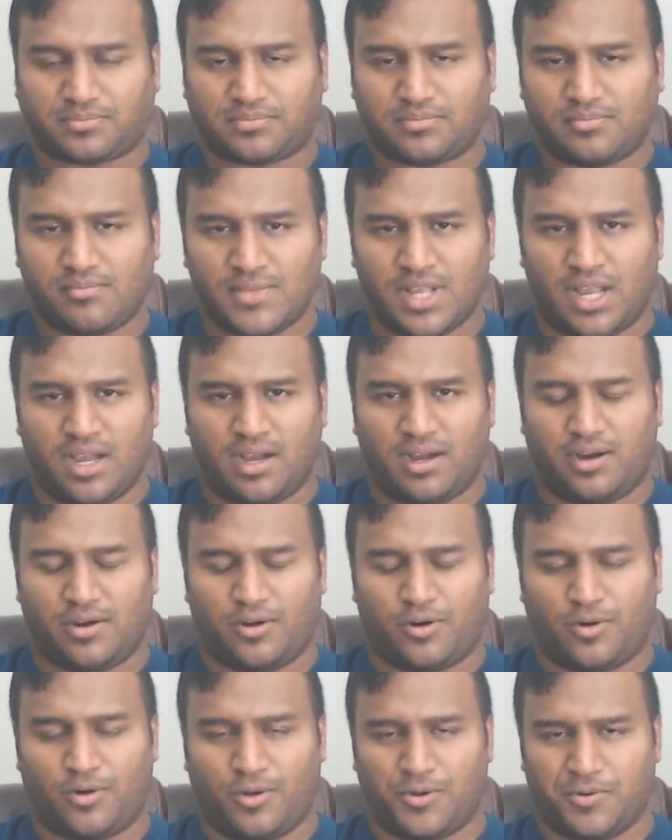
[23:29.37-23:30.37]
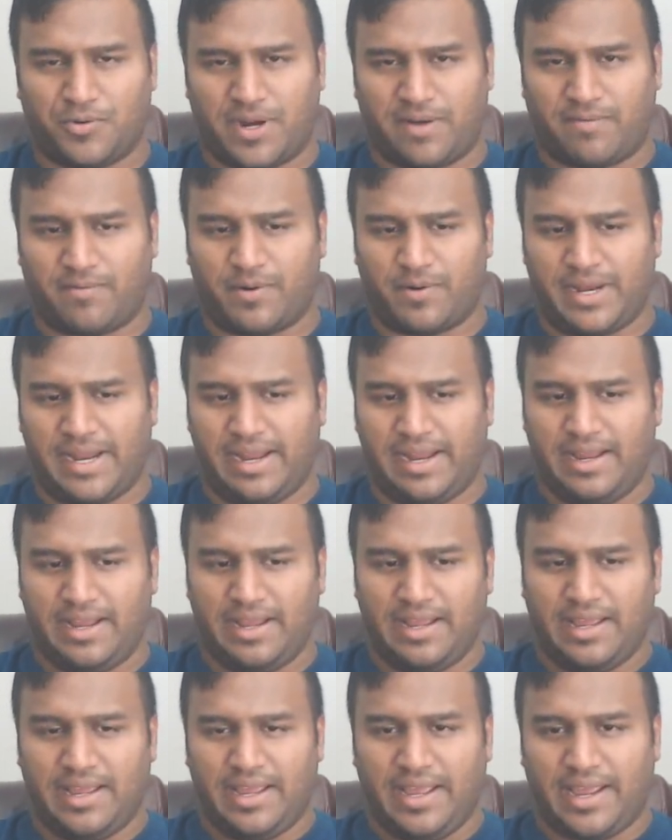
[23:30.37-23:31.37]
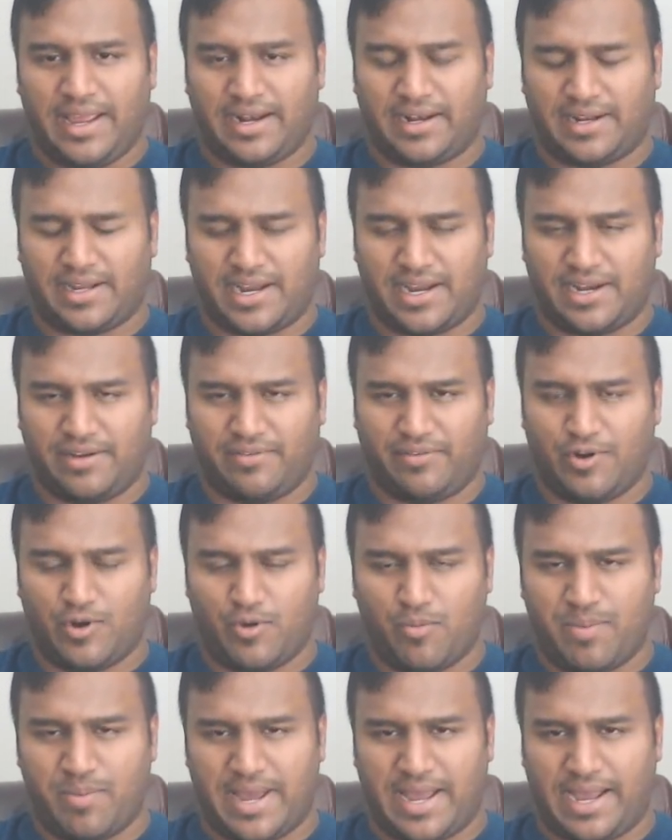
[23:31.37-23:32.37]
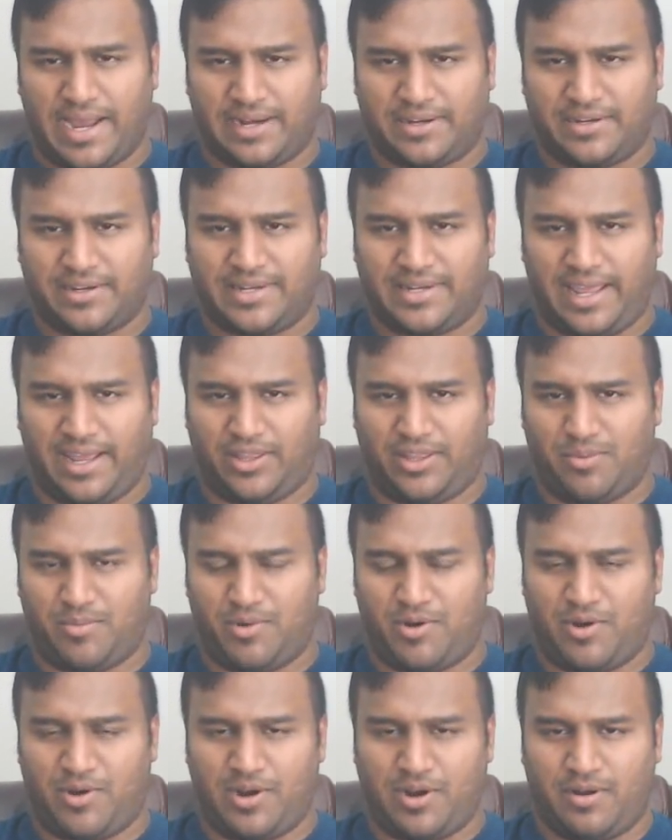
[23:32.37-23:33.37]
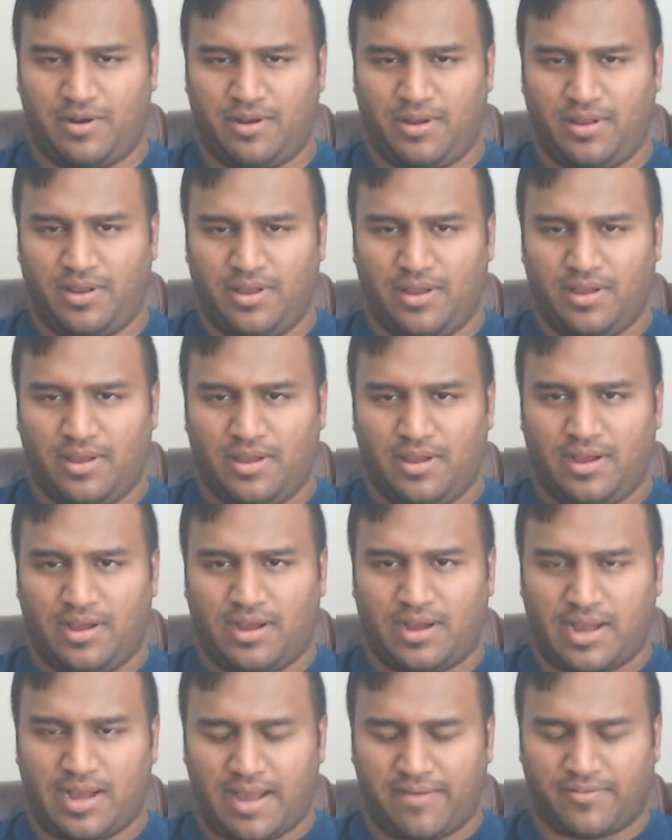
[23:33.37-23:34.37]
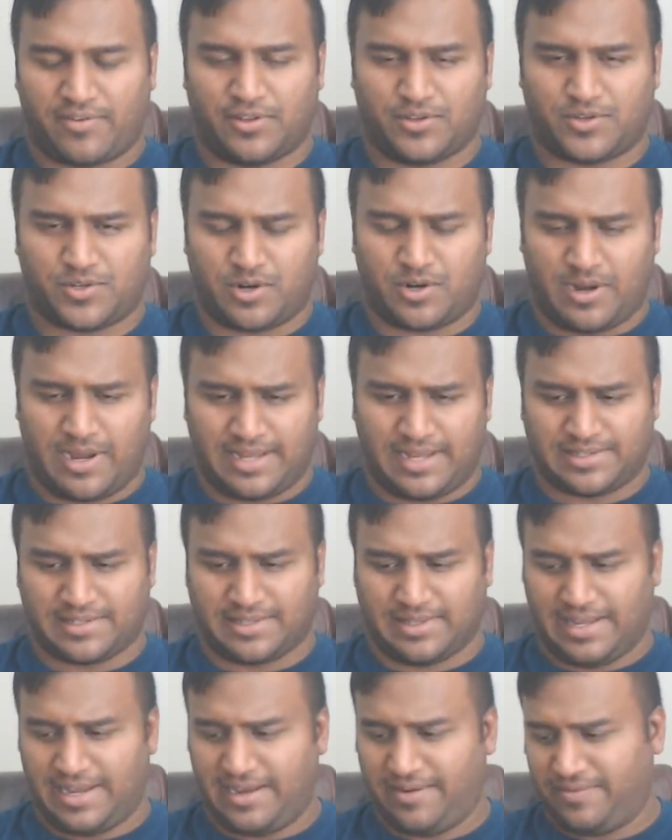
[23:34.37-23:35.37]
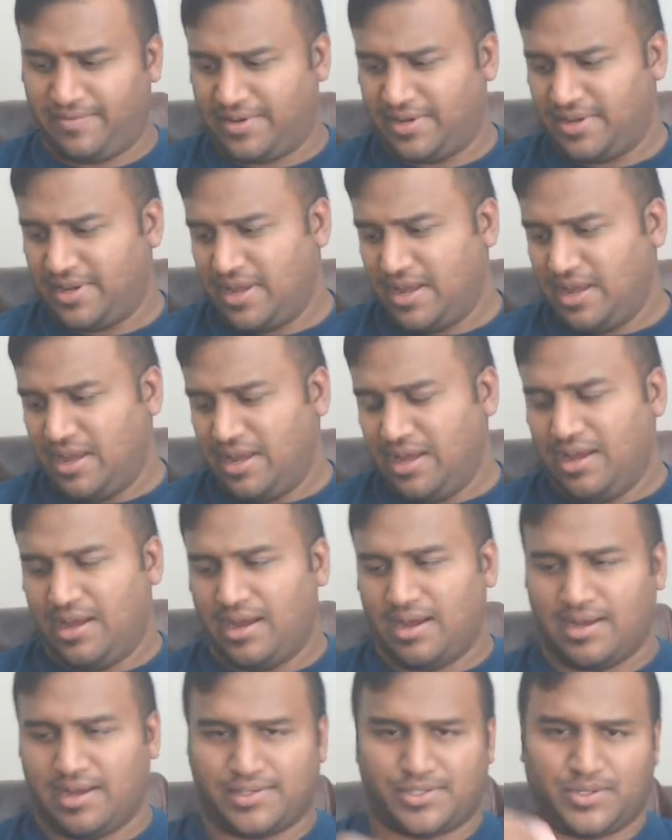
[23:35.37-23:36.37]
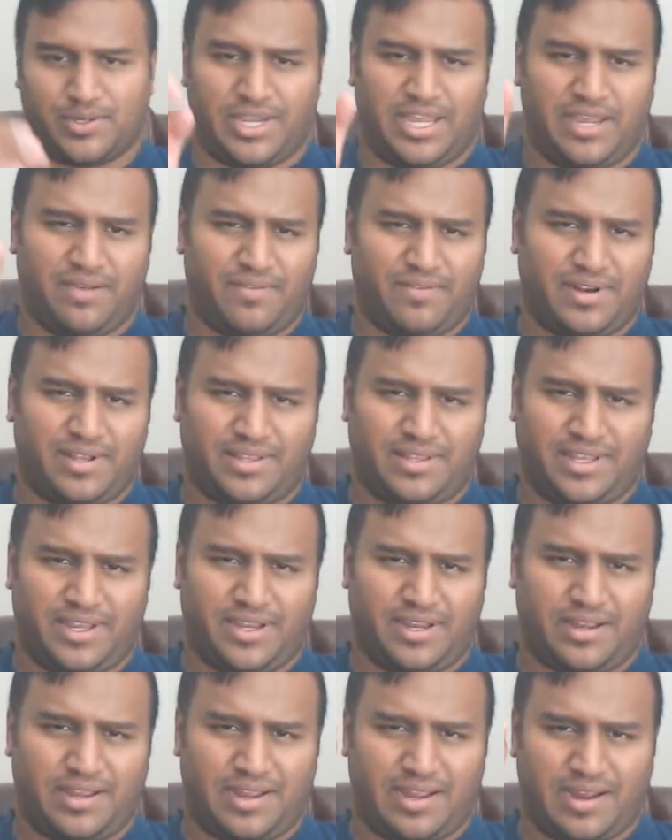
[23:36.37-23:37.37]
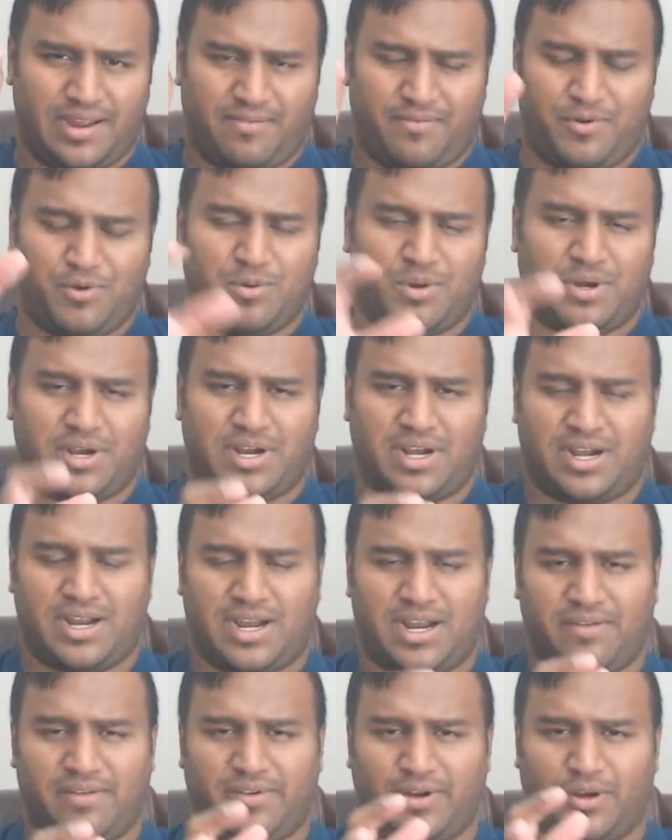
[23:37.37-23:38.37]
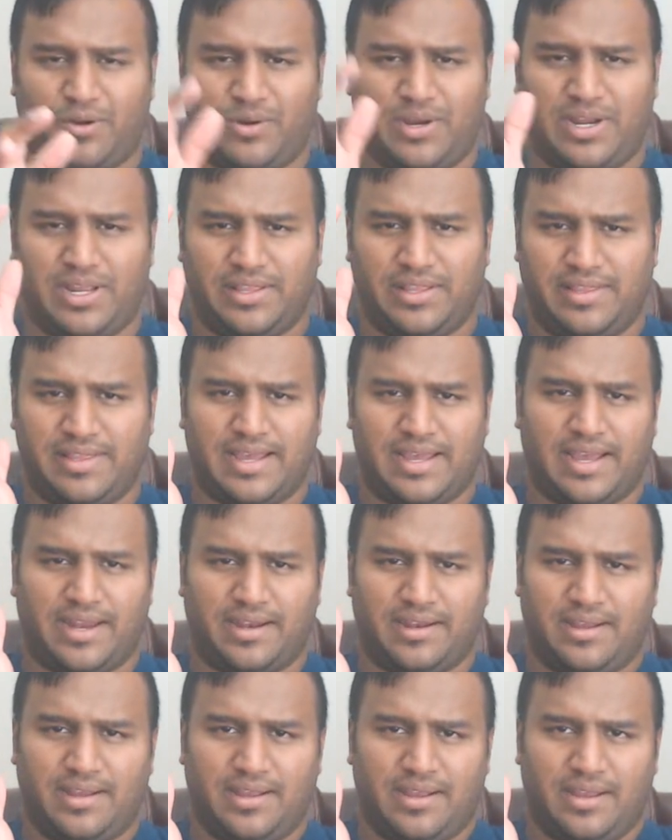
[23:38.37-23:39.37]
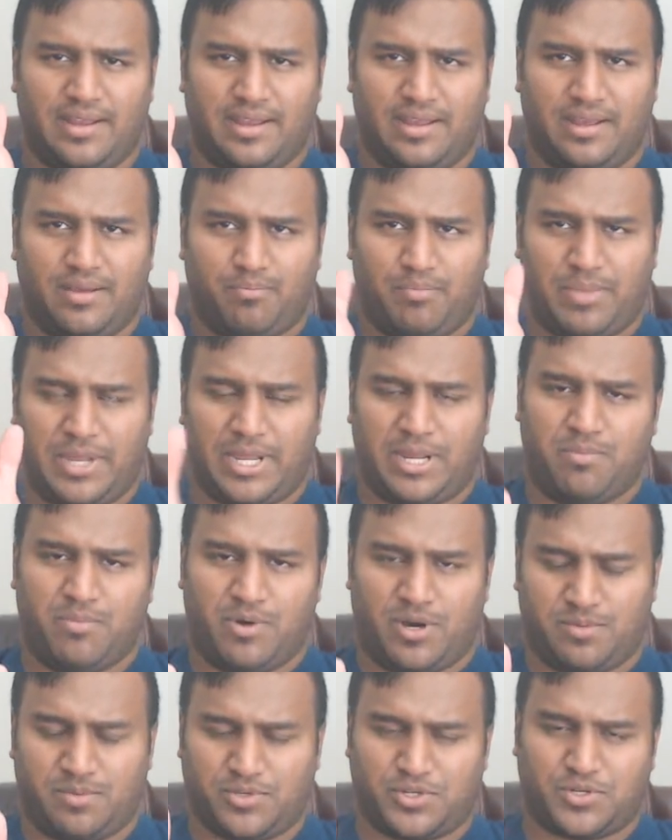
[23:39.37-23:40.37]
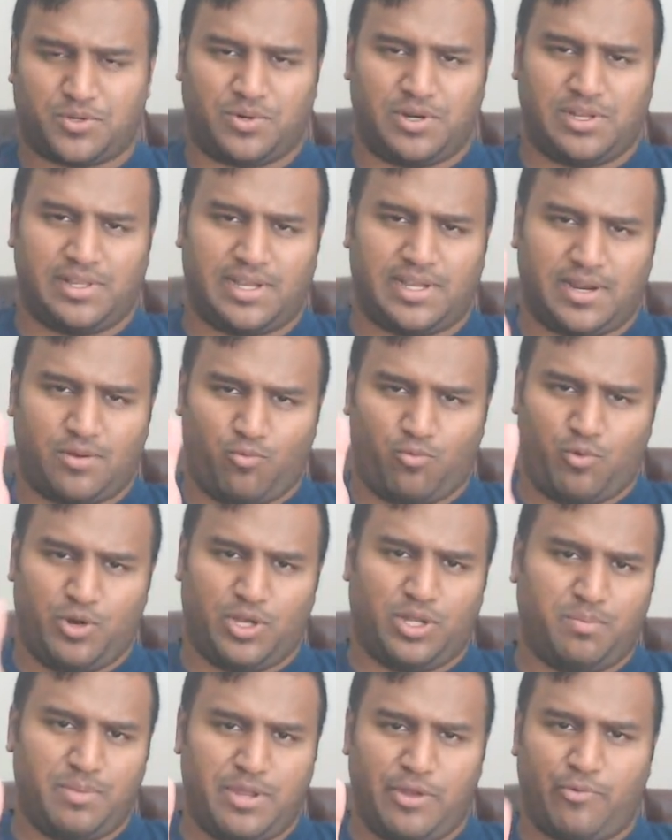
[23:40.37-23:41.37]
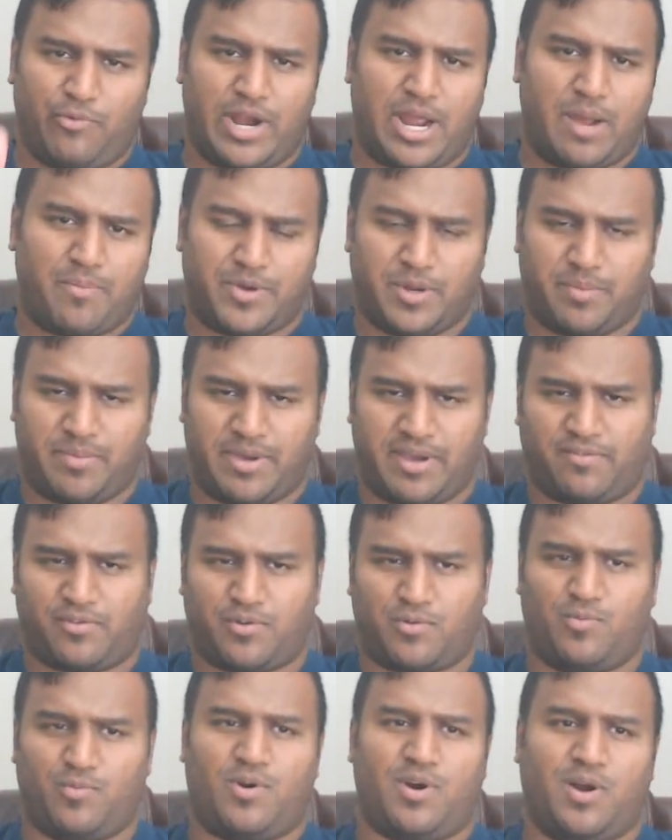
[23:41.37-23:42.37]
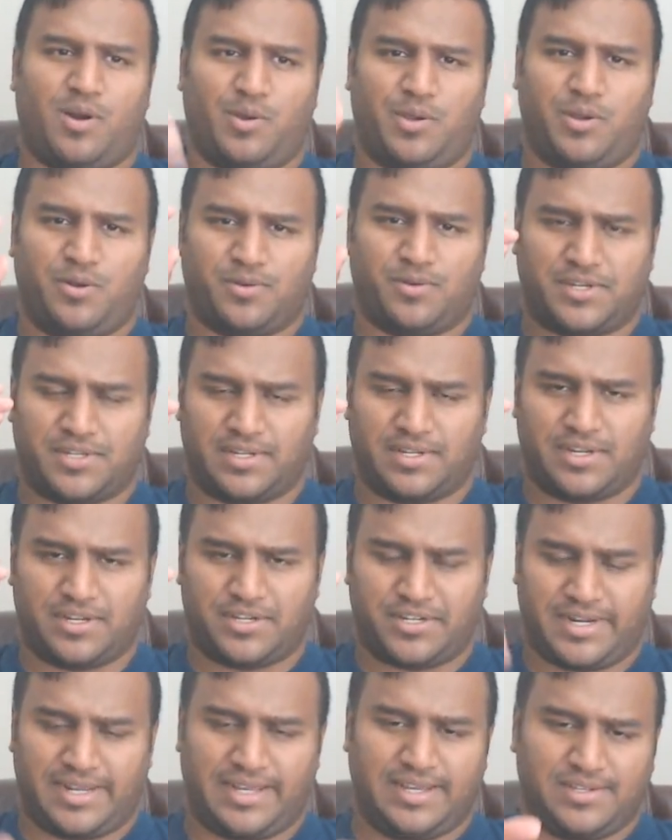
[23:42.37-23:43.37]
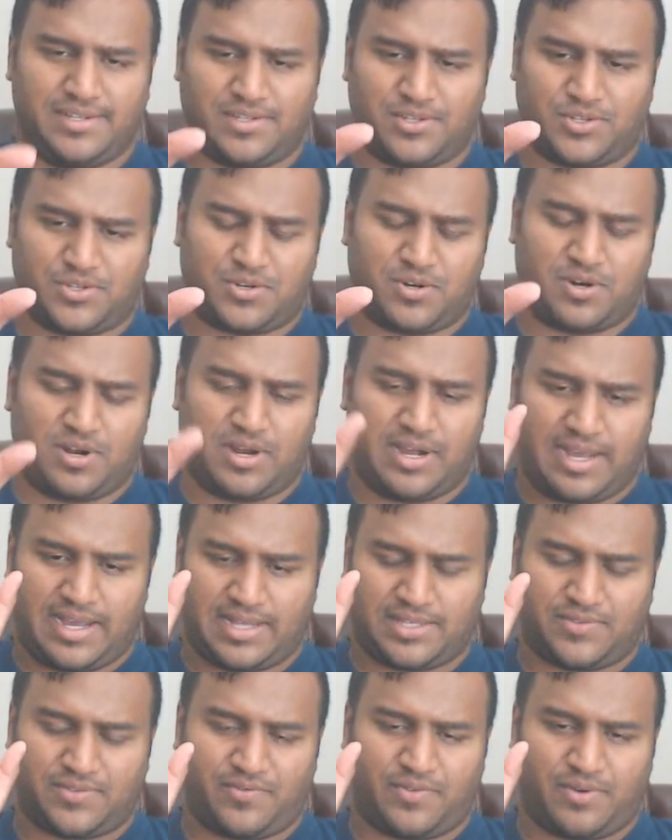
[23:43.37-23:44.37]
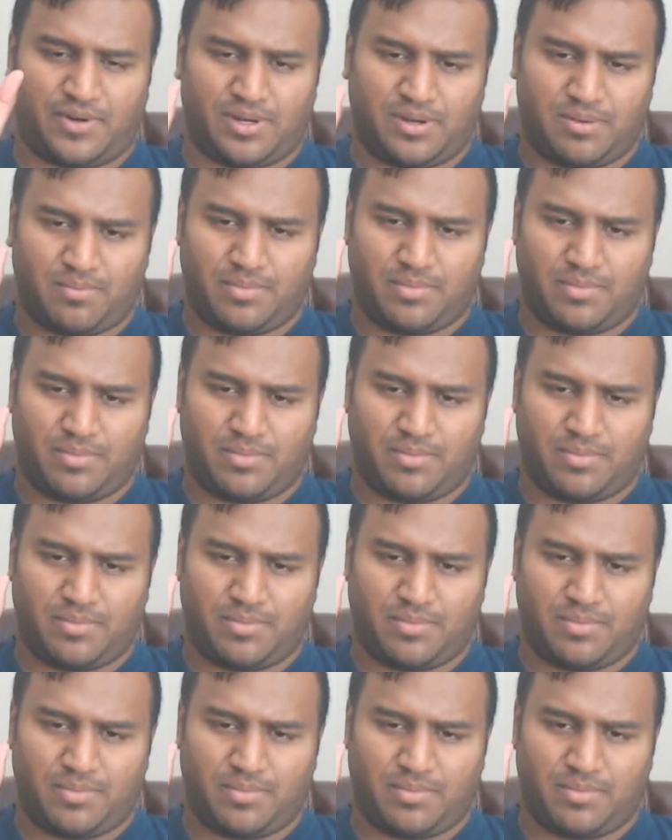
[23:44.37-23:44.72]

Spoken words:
whole reverie and kind of go back to take them on after the Straw Hats left. So given, I think everyone can kind of agree that Big Mom's storyline will be wrapped up after Wano. She's going to chase the Straw Hats from